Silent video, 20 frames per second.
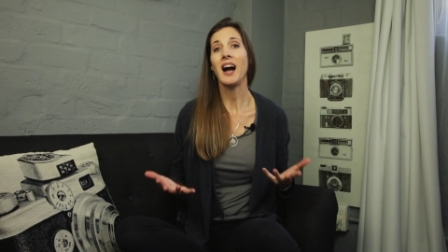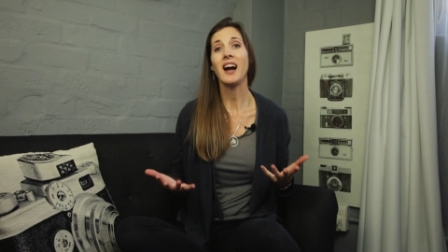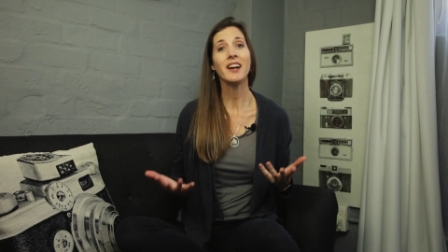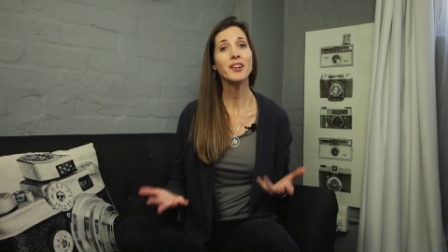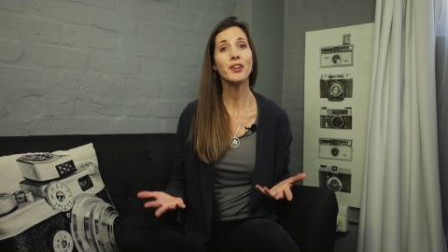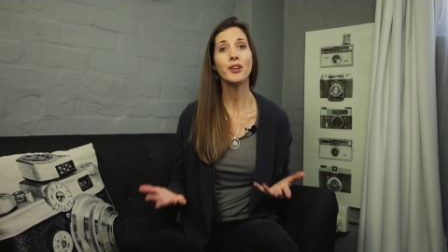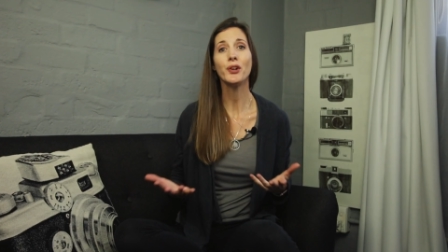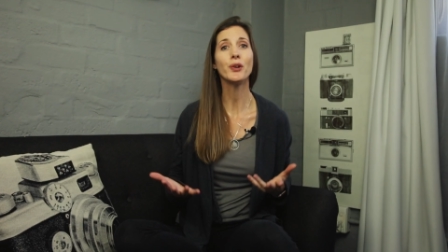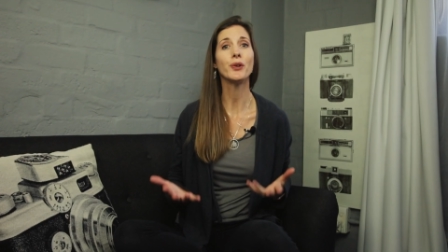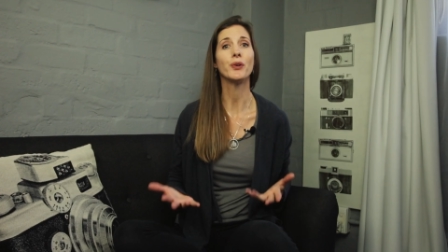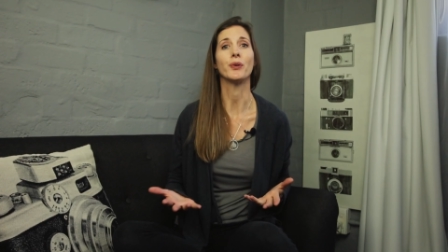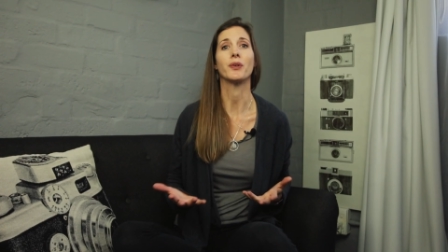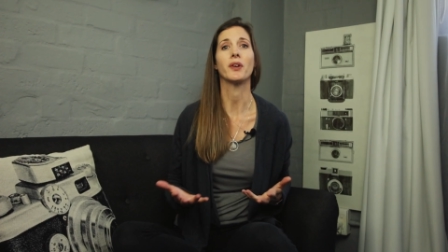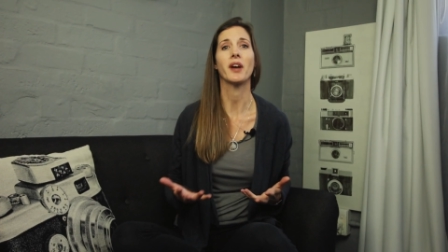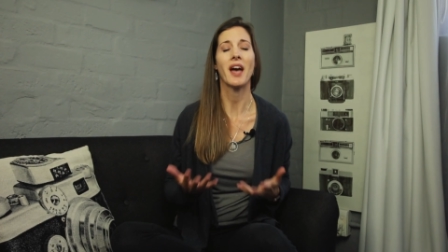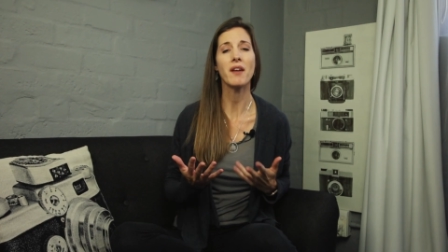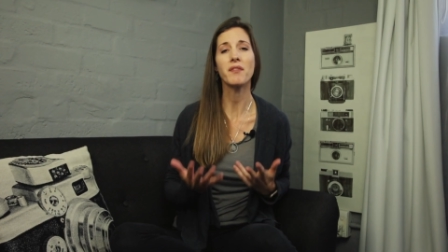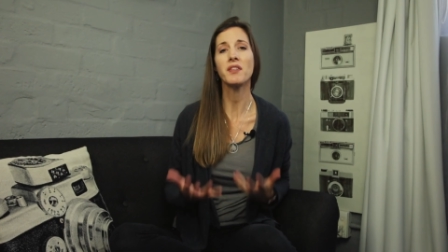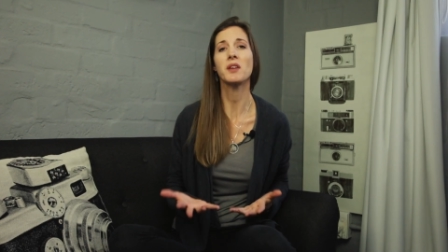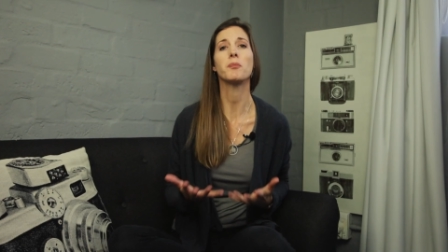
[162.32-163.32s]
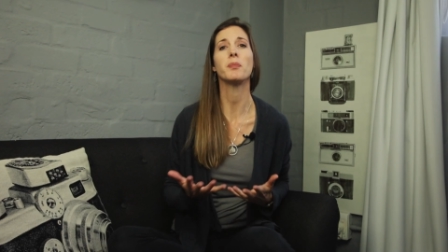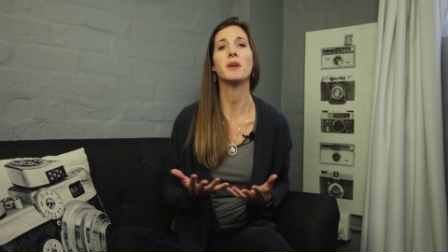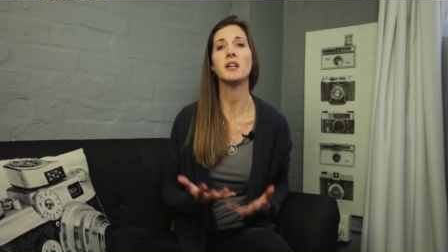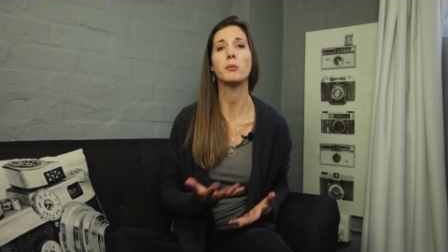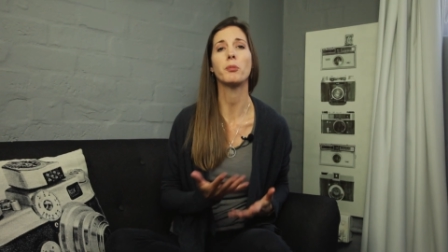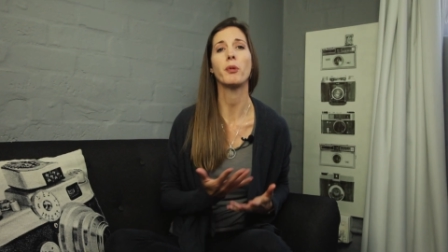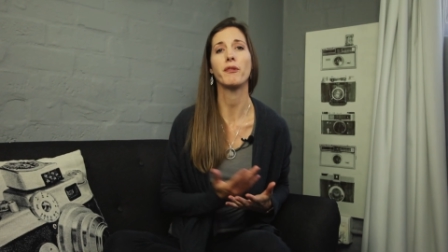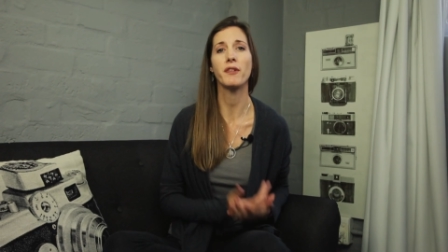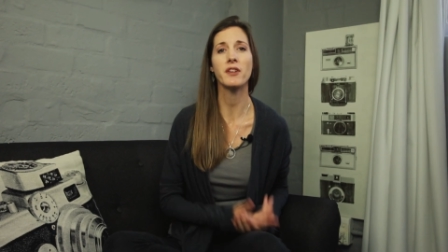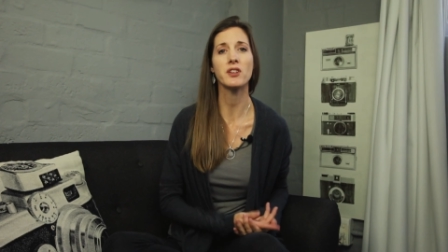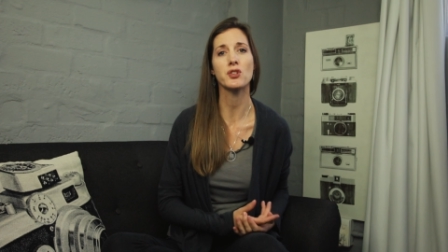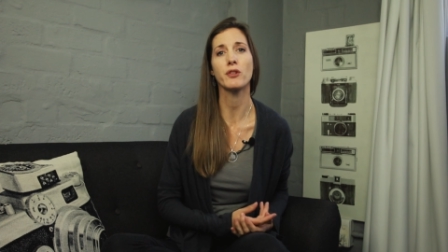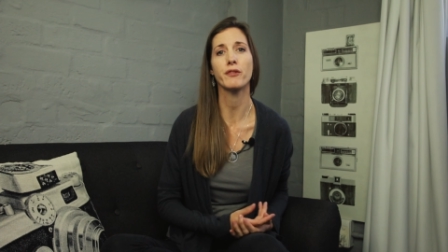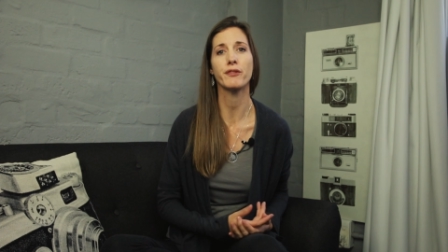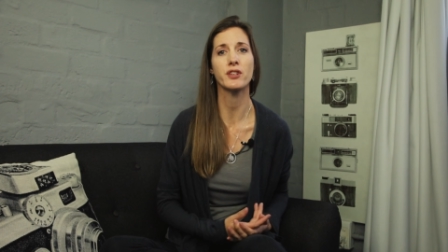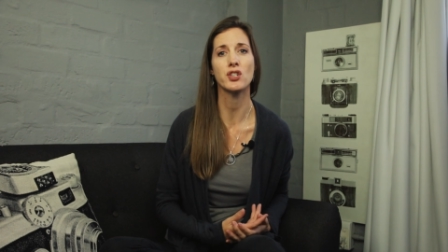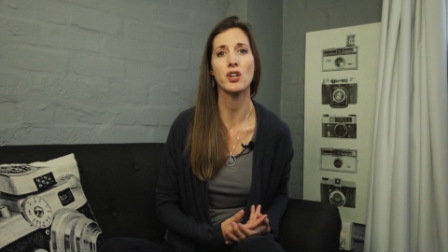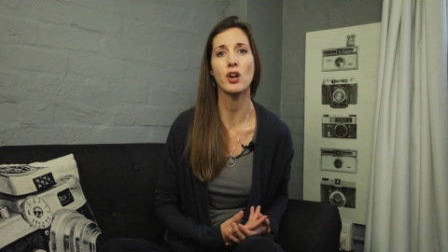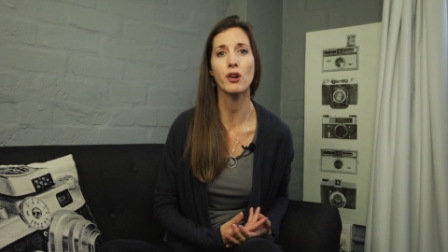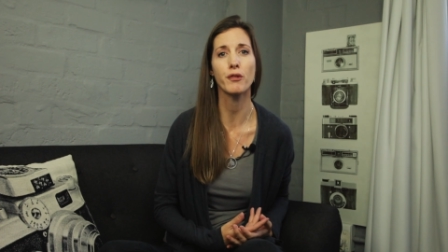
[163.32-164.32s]
I know, having been a professional
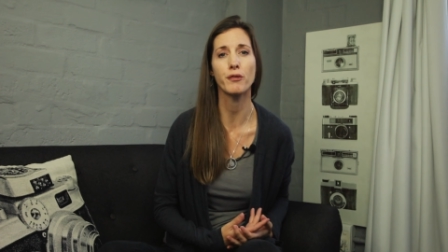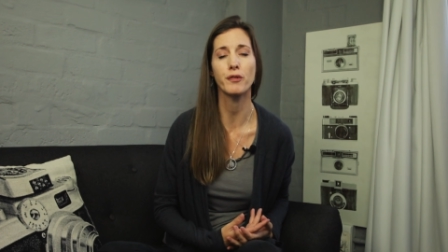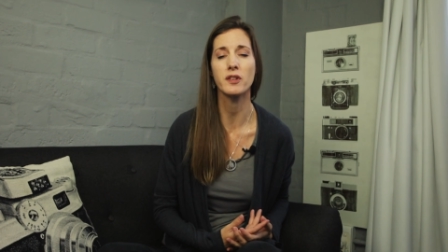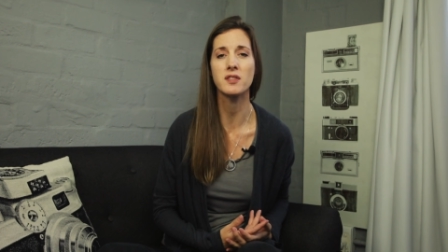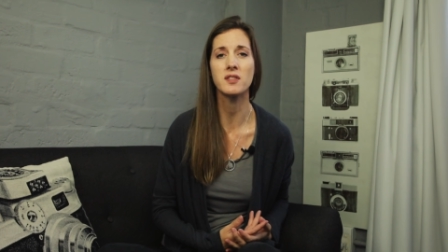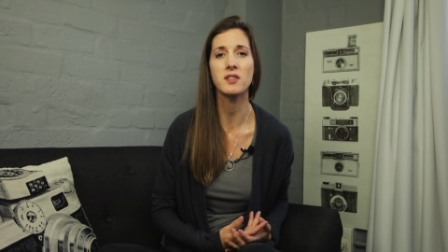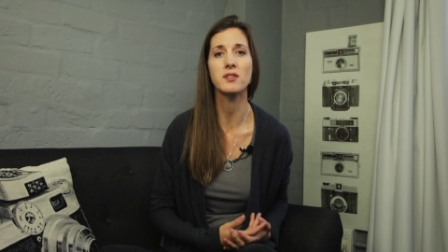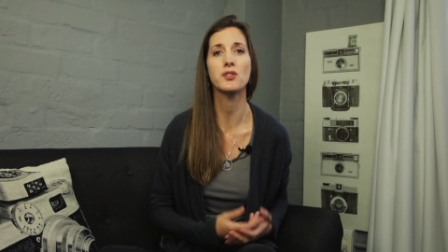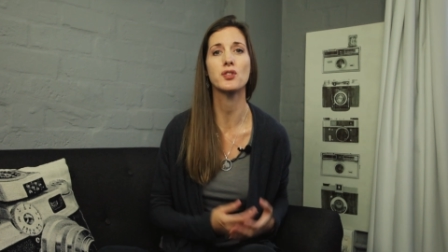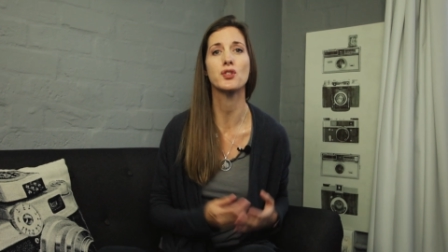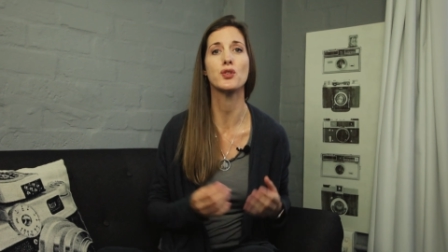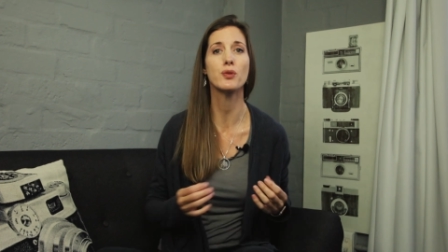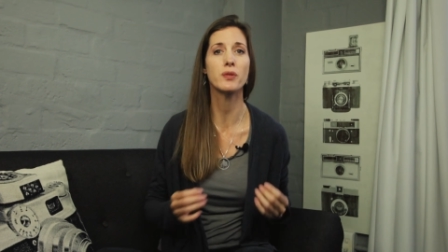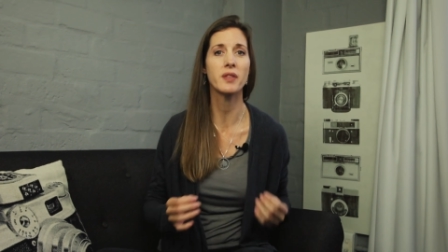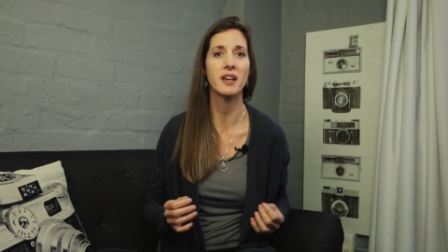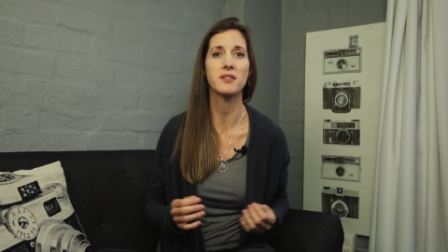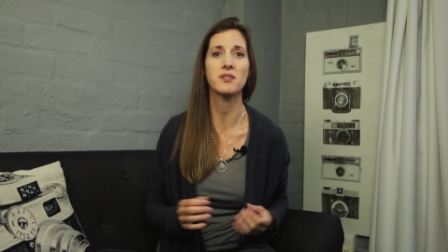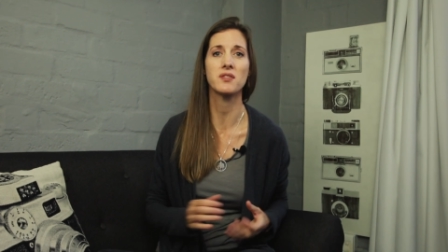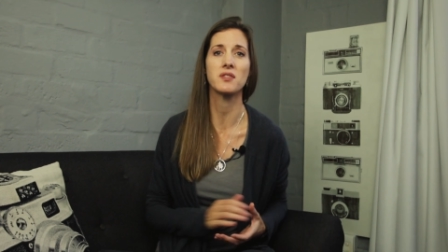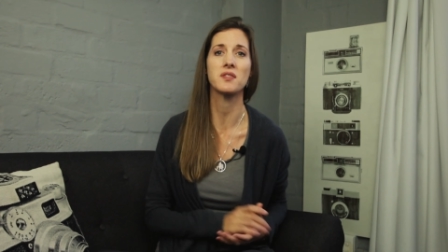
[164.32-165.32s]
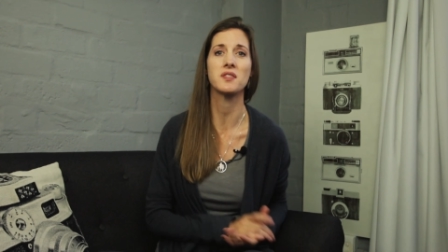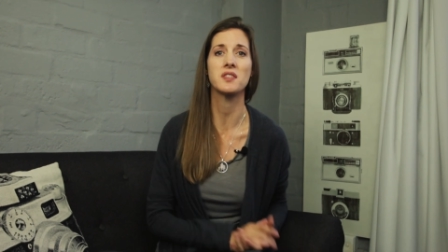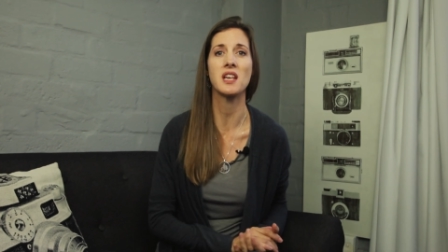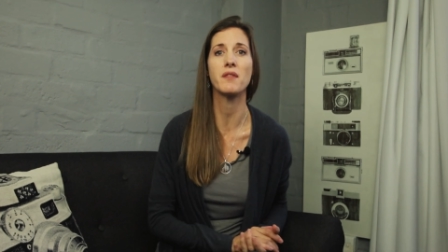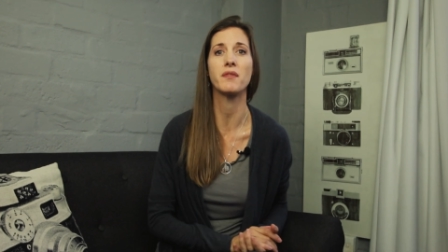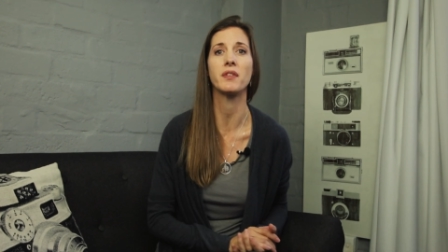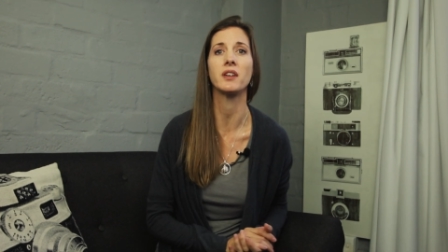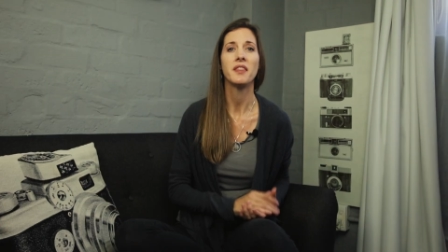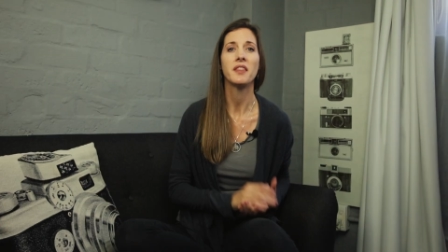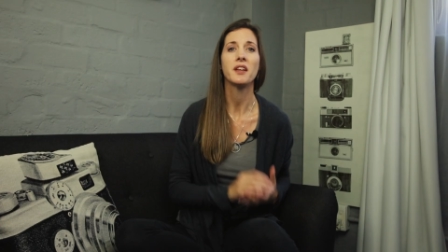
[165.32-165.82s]
photographer since 2007,